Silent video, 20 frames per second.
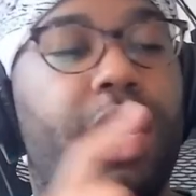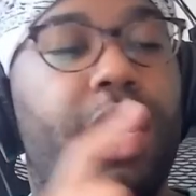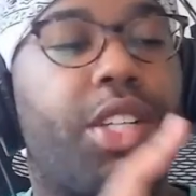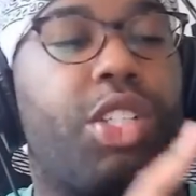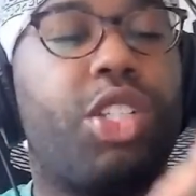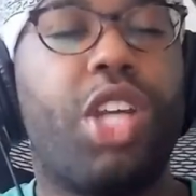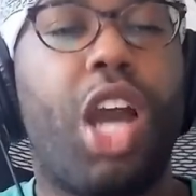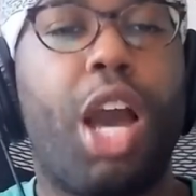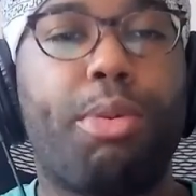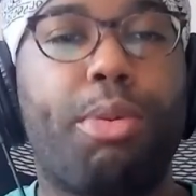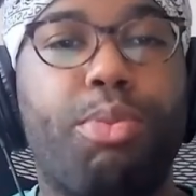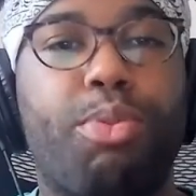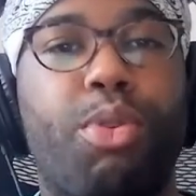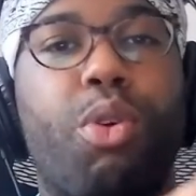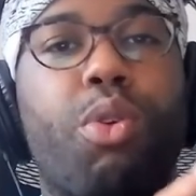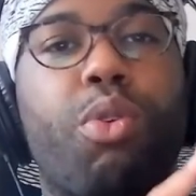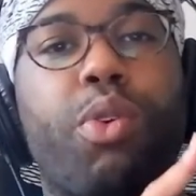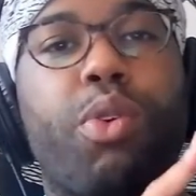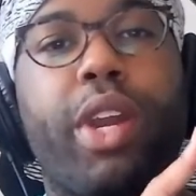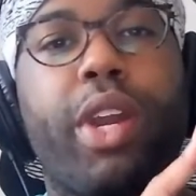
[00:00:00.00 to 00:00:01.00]
jobs
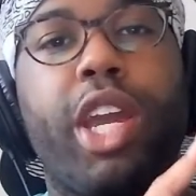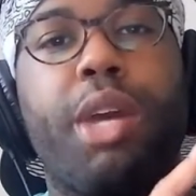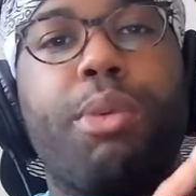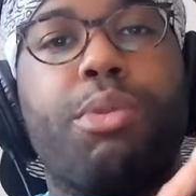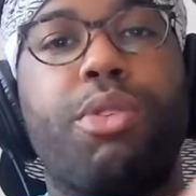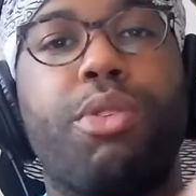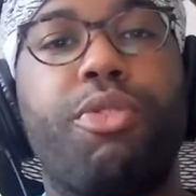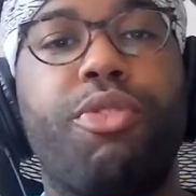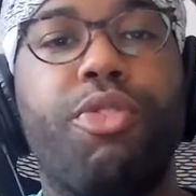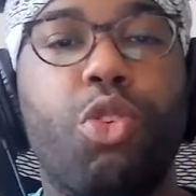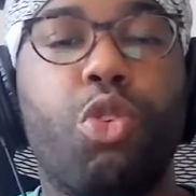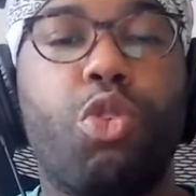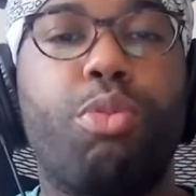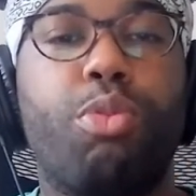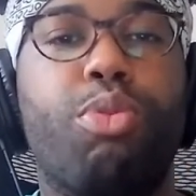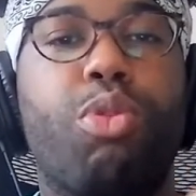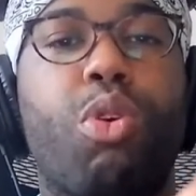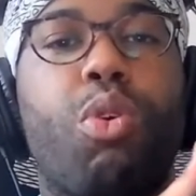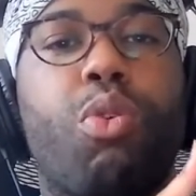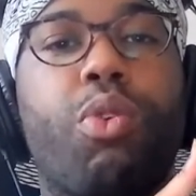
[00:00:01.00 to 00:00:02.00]
programs and food
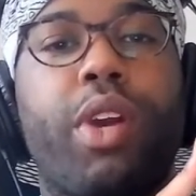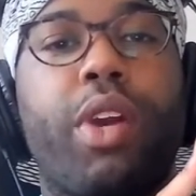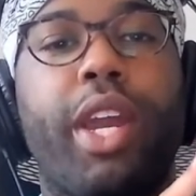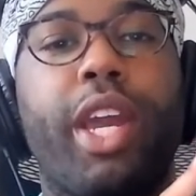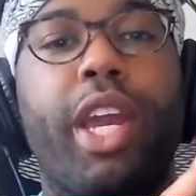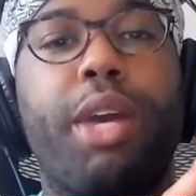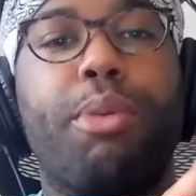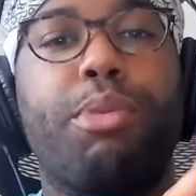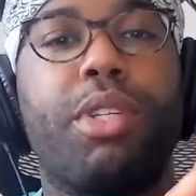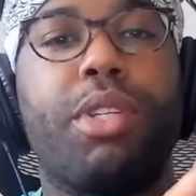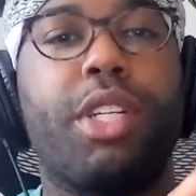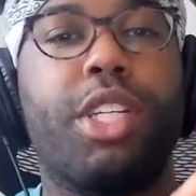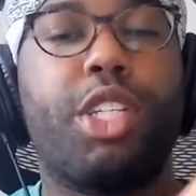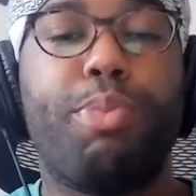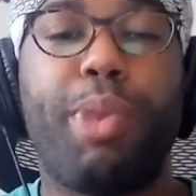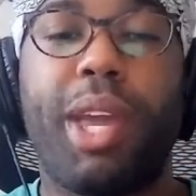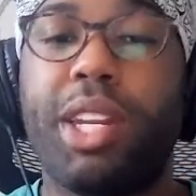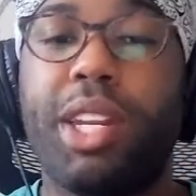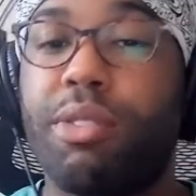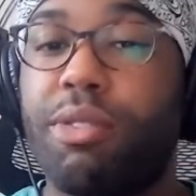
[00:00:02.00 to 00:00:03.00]
programs and
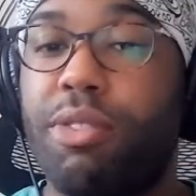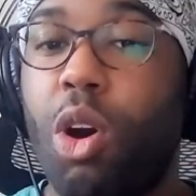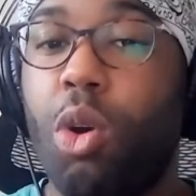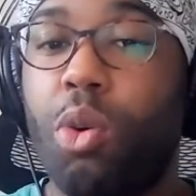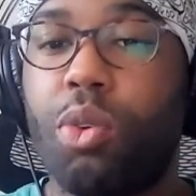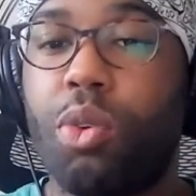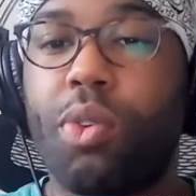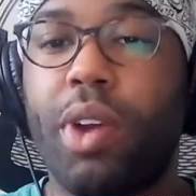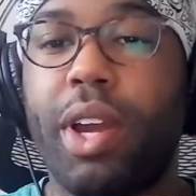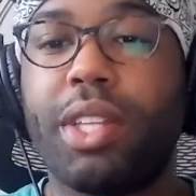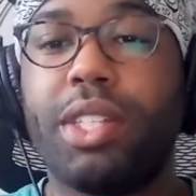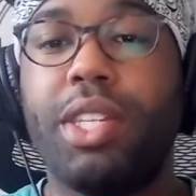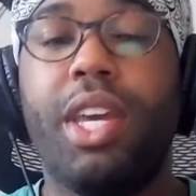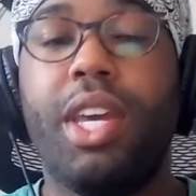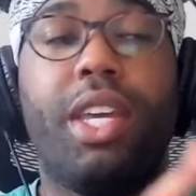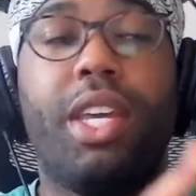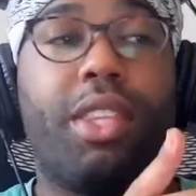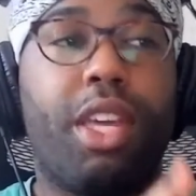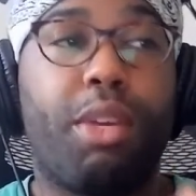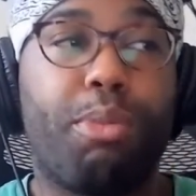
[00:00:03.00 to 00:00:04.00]
expanding voting rights,
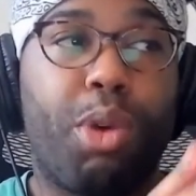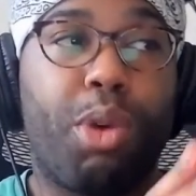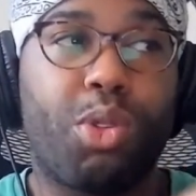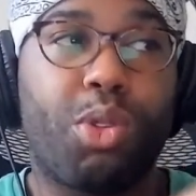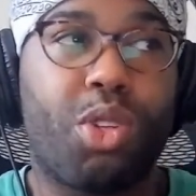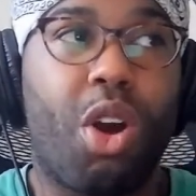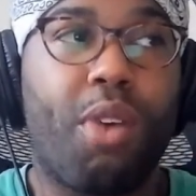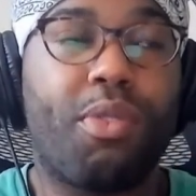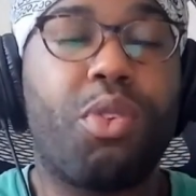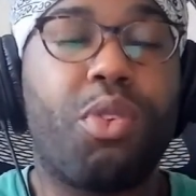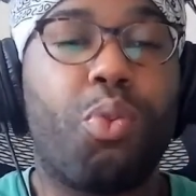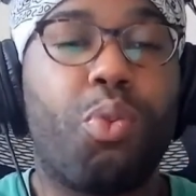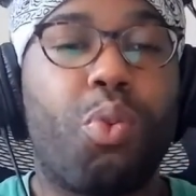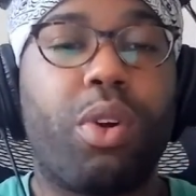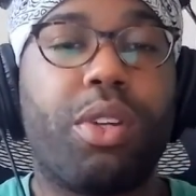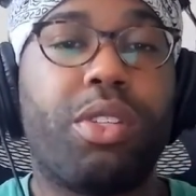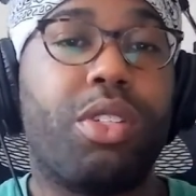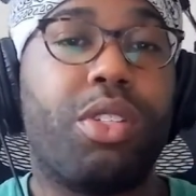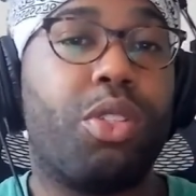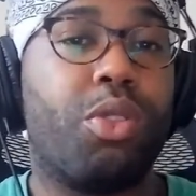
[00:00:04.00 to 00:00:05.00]
they most often
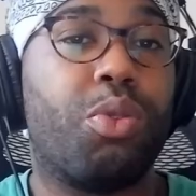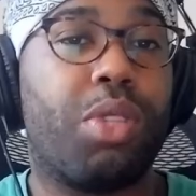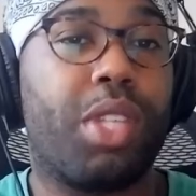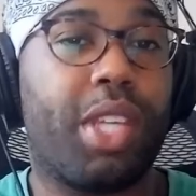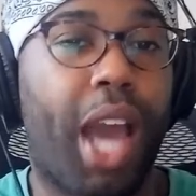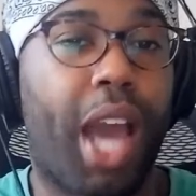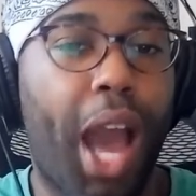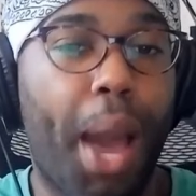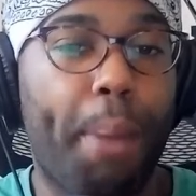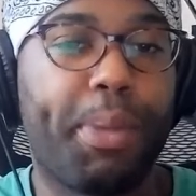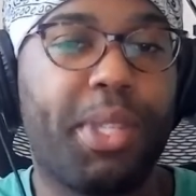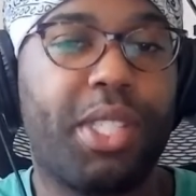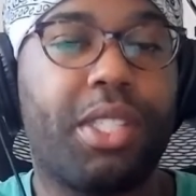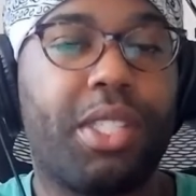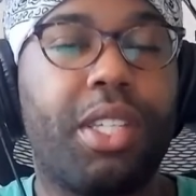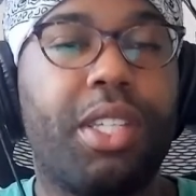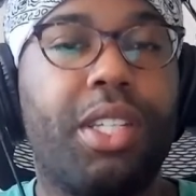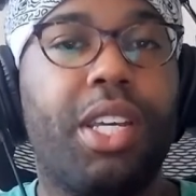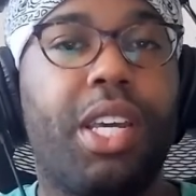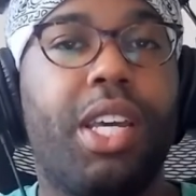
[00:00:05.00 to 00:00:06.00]
work to do the
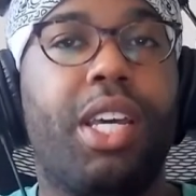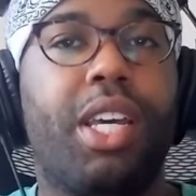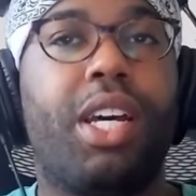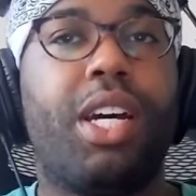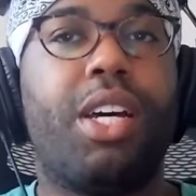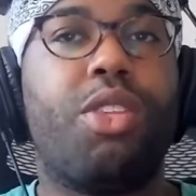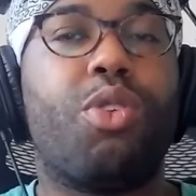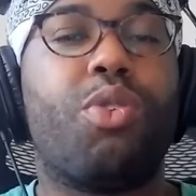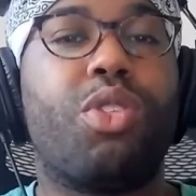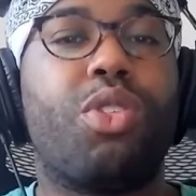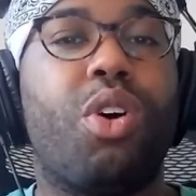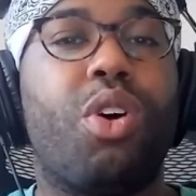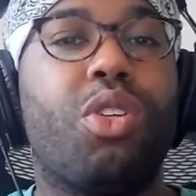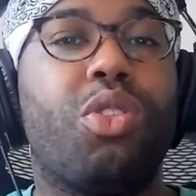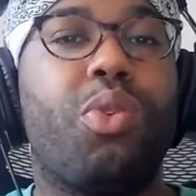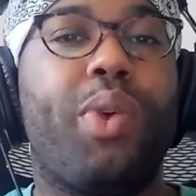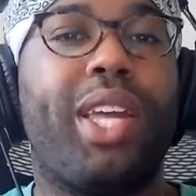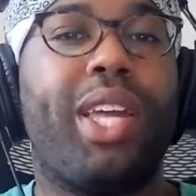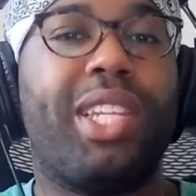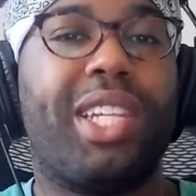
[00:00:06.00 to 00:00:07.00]
opposite. Uh, there is
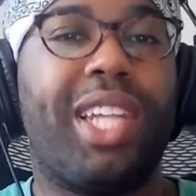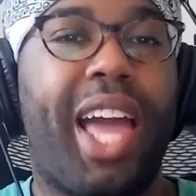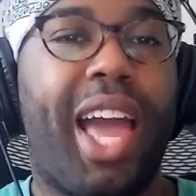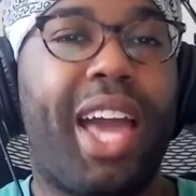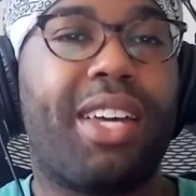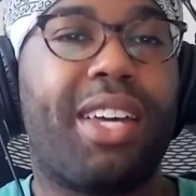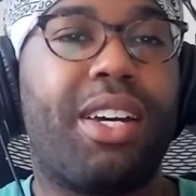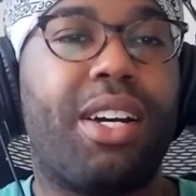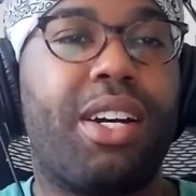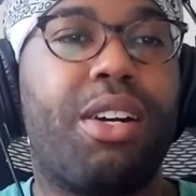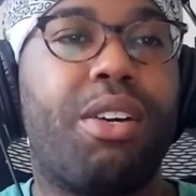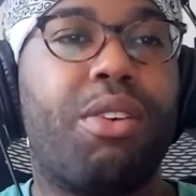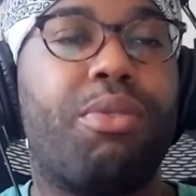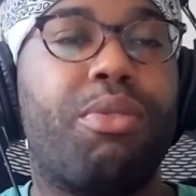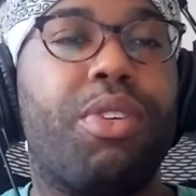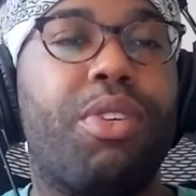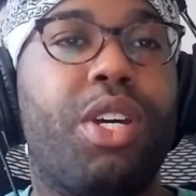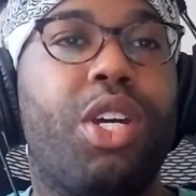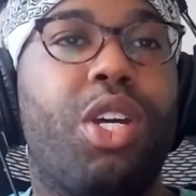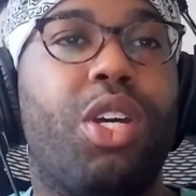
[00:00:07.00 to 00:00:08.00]
also a lack of
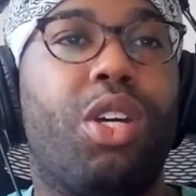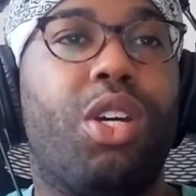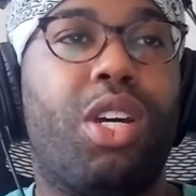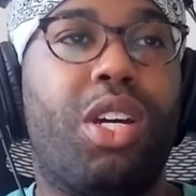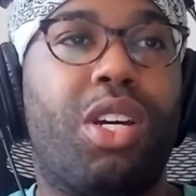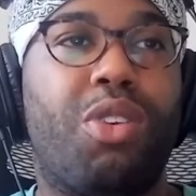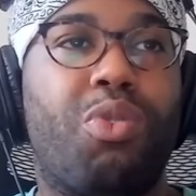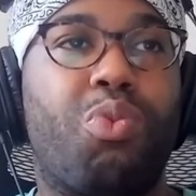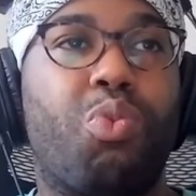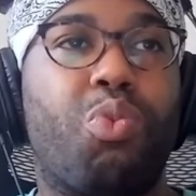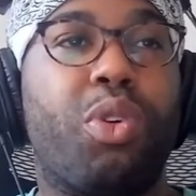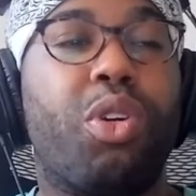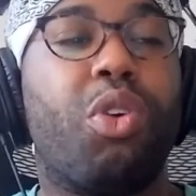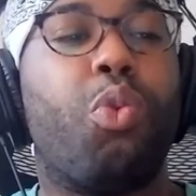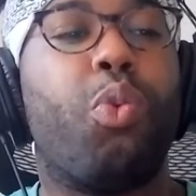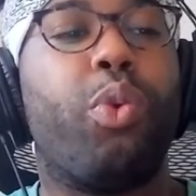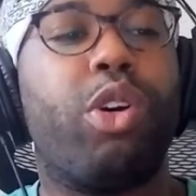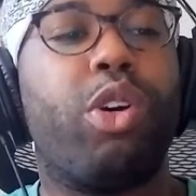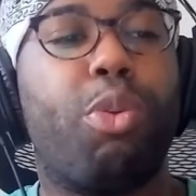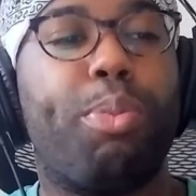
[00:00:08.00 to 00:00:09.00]
uh, real
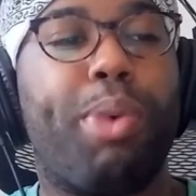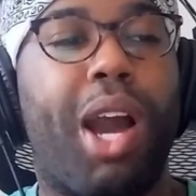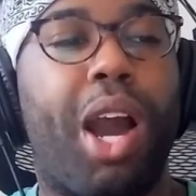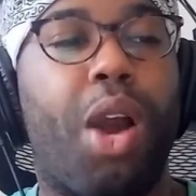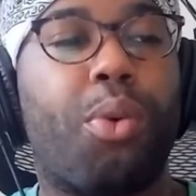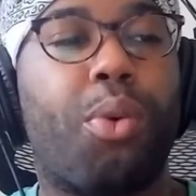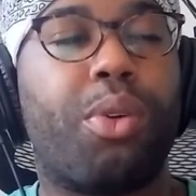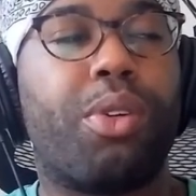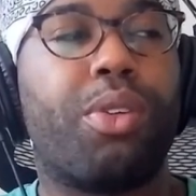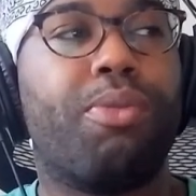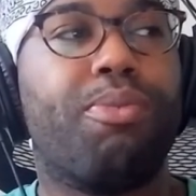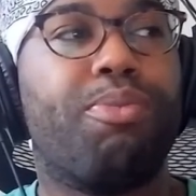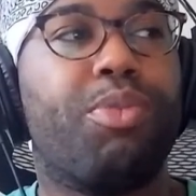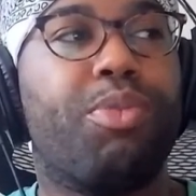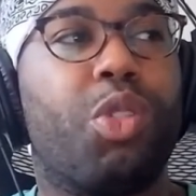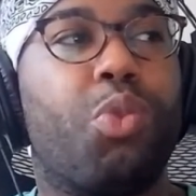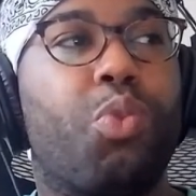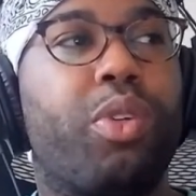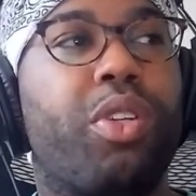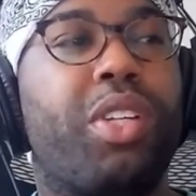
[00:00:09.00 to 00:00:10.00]
willpower,
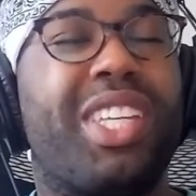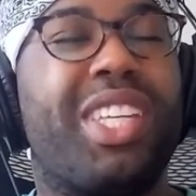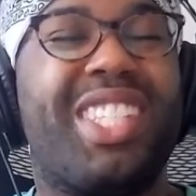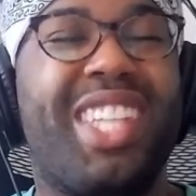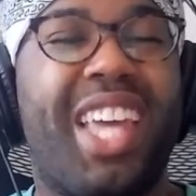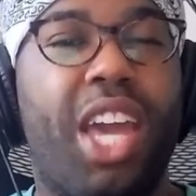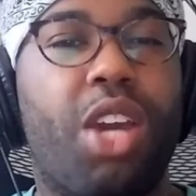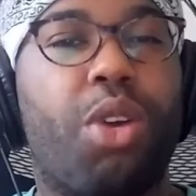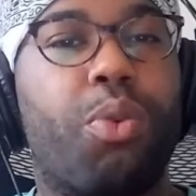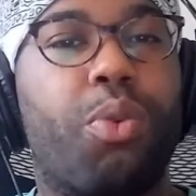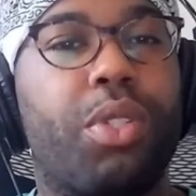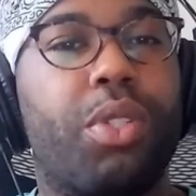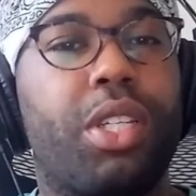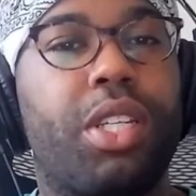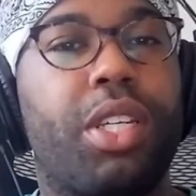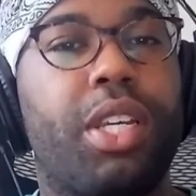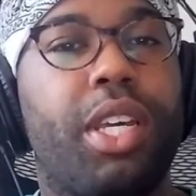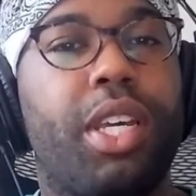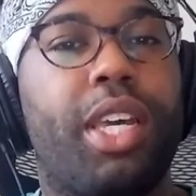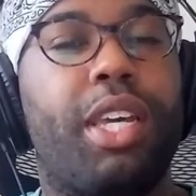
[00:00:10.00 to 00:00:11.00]
real
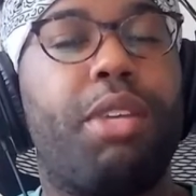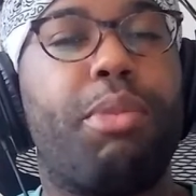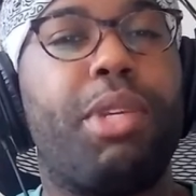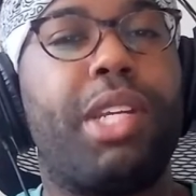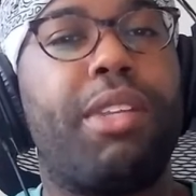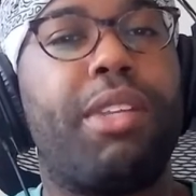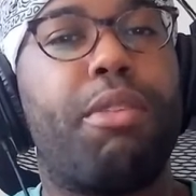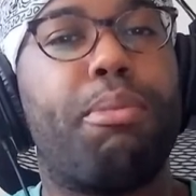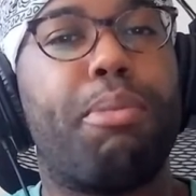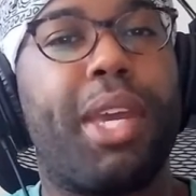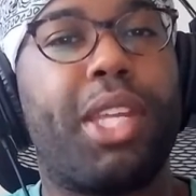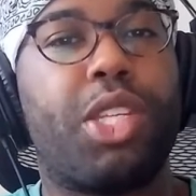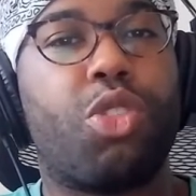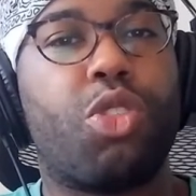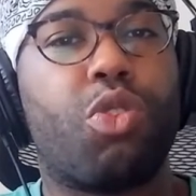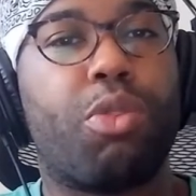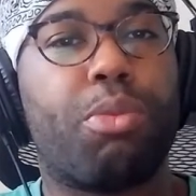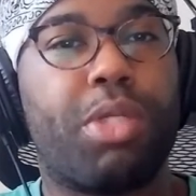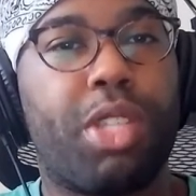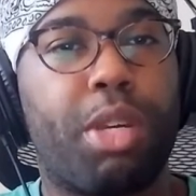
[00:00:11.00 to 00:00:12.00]
integrity in many of the
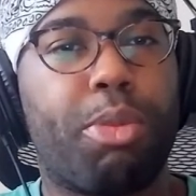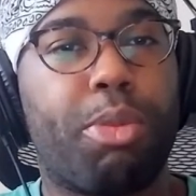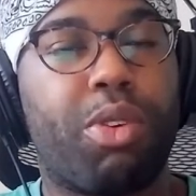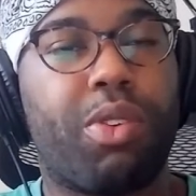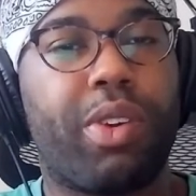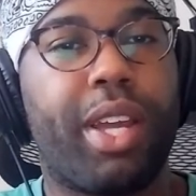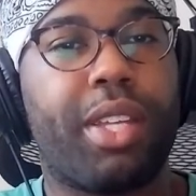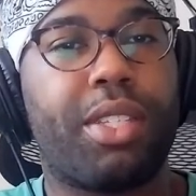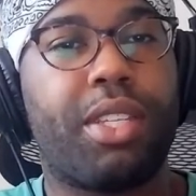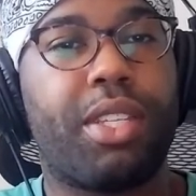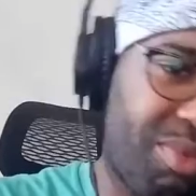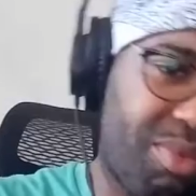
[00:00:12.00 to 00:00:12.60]
mainstream Democrats.